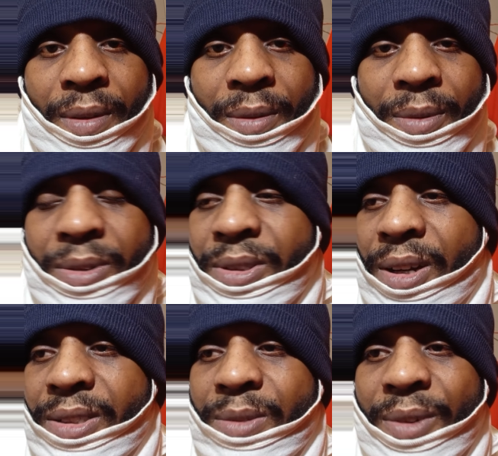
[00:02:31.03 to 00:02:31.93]
When you
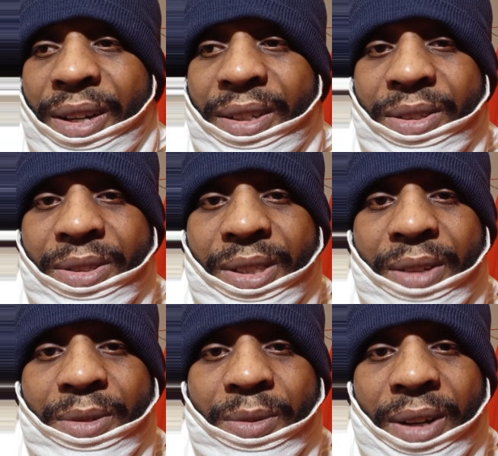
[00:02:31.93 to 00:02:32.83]
start surrounding
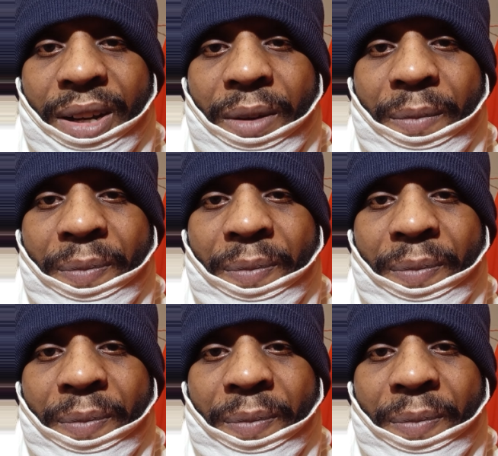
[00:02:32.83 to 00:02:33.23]
yourself around